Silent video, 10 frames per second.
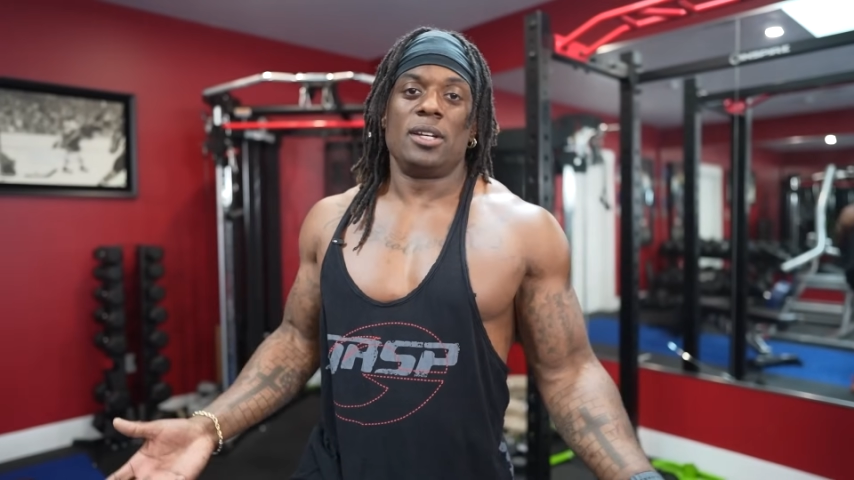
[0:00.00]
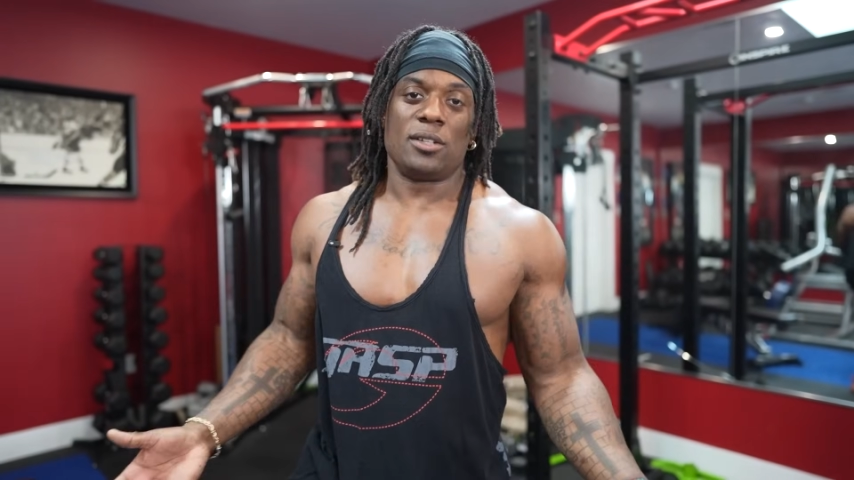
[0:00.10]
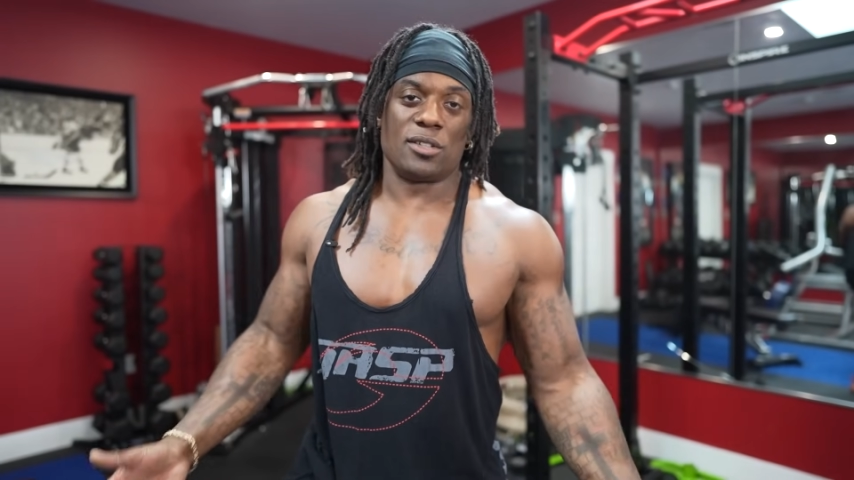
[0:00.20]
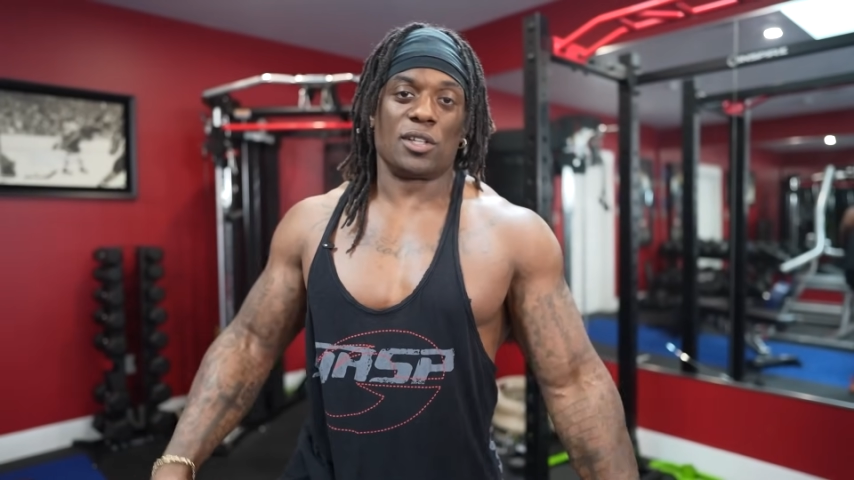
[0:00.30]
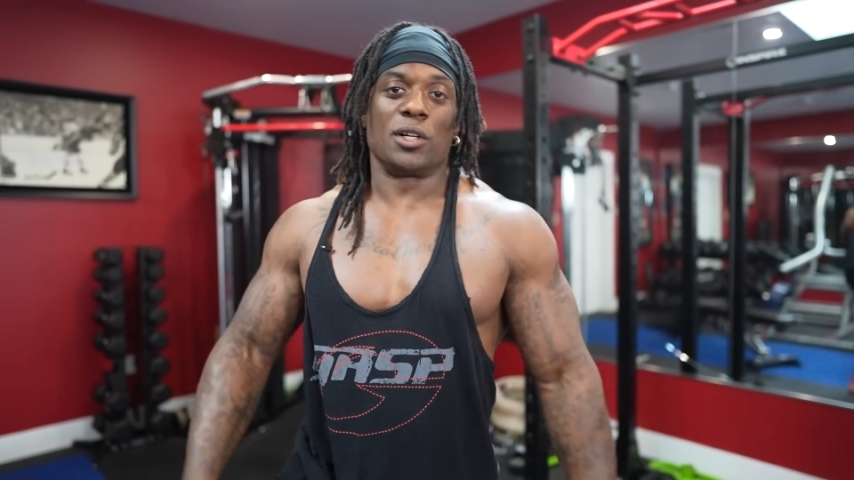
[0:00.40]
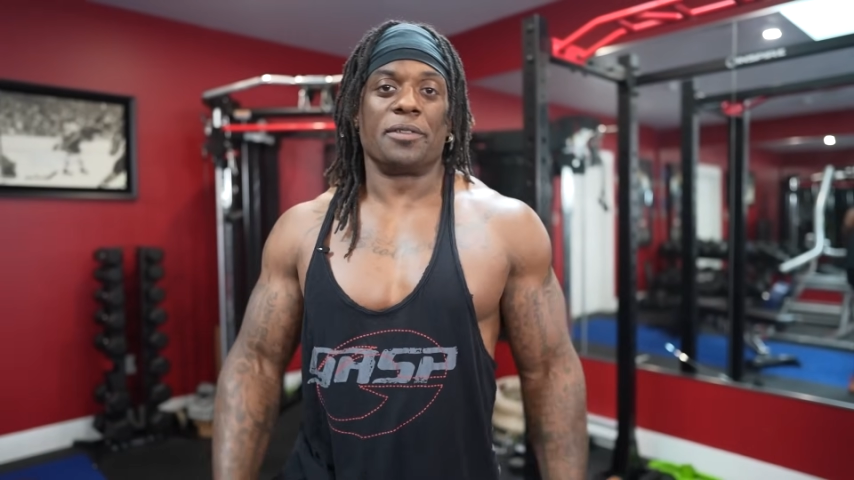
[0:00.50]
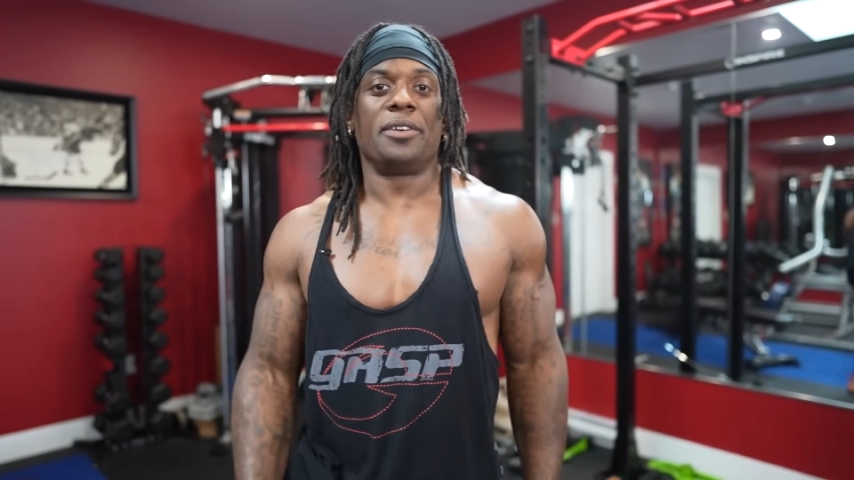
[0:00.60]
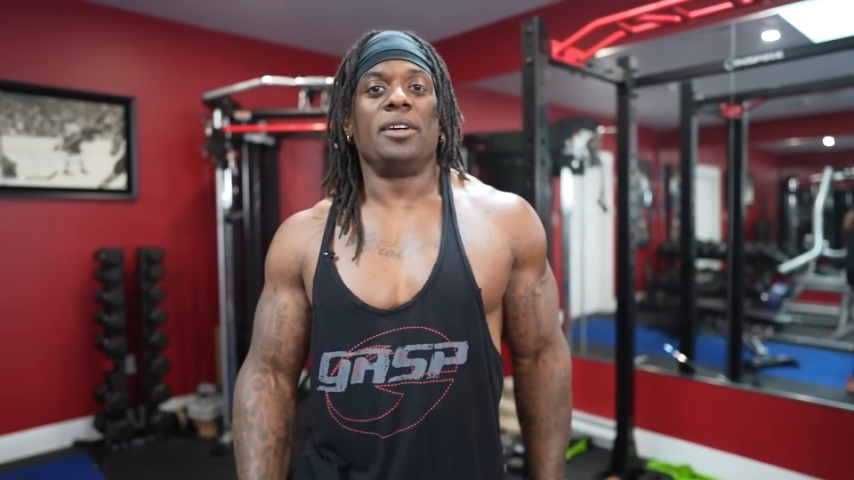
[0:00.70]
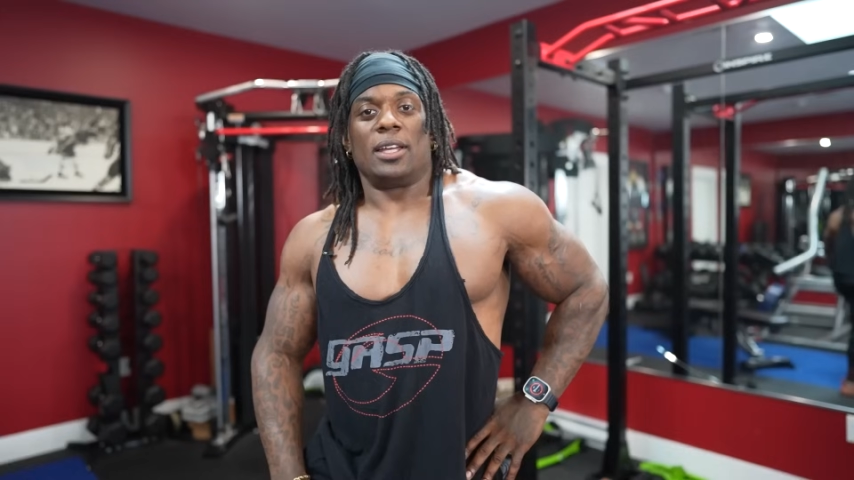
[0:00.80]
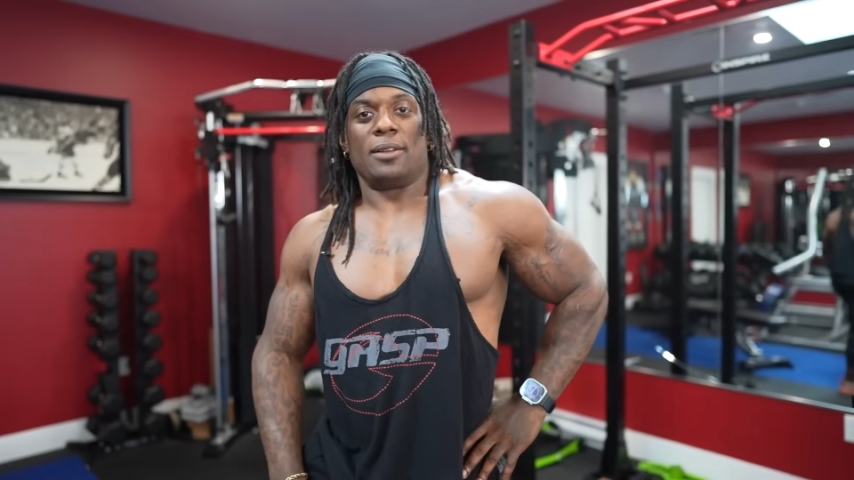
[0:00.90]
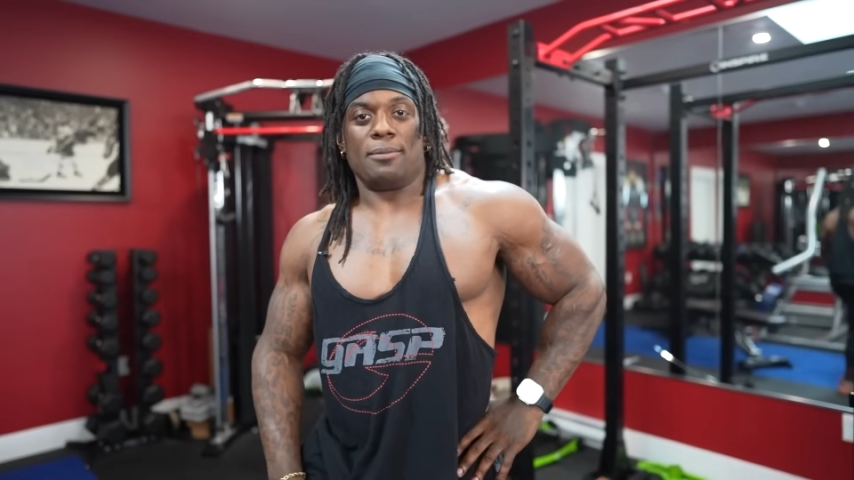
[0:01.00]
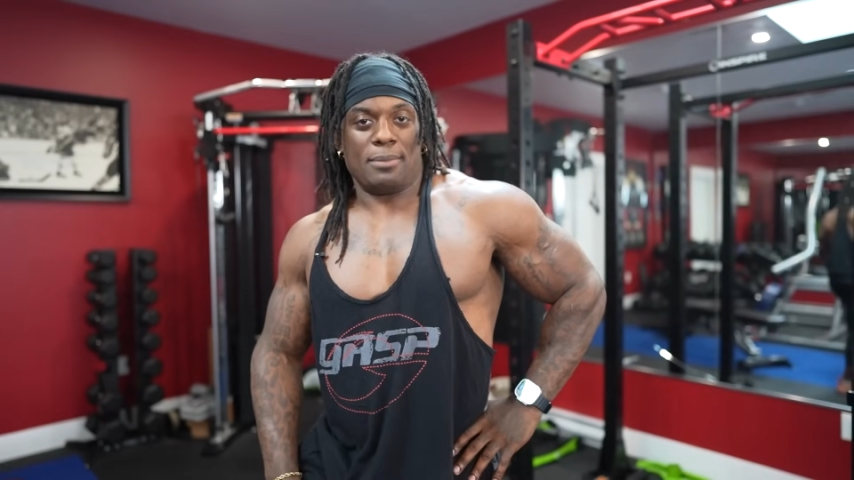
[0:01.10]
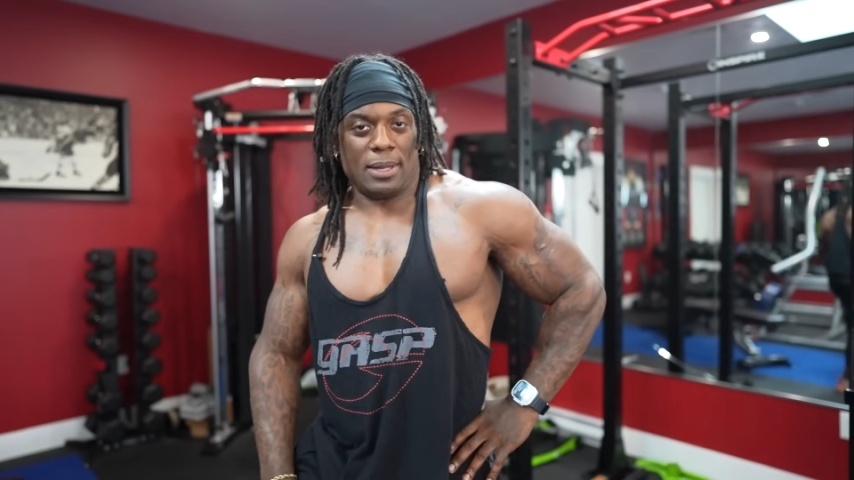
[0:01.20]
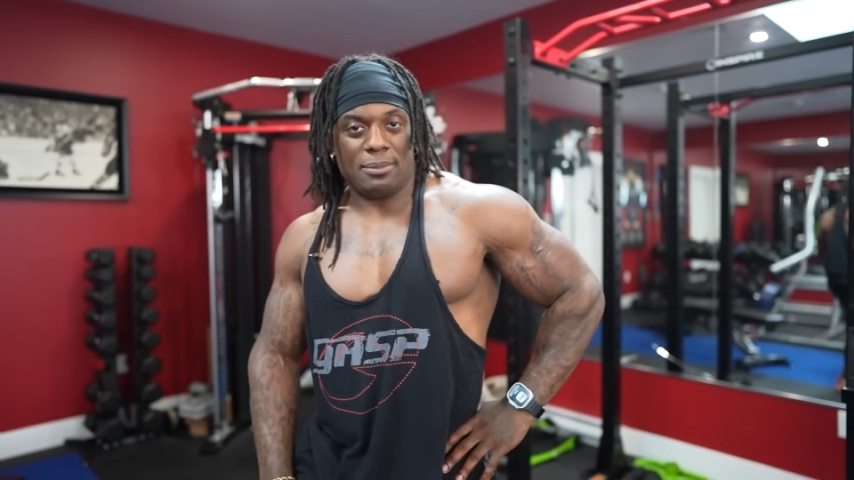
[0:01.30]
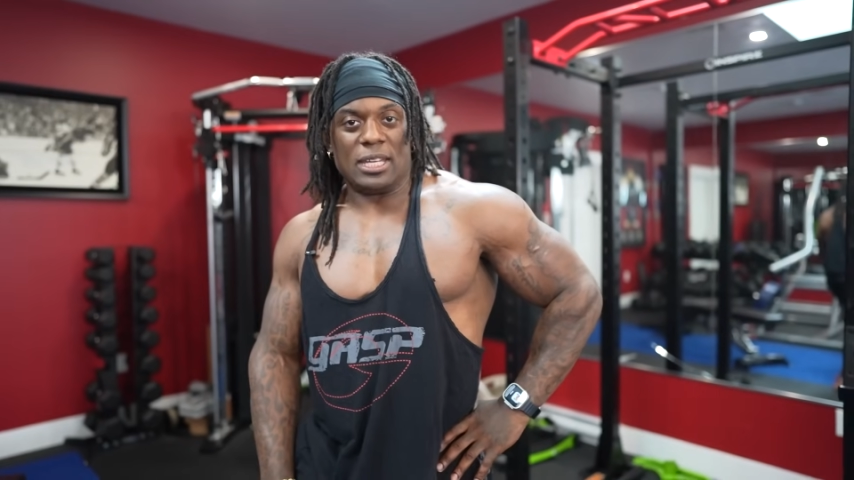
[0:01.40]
deserve, and maybe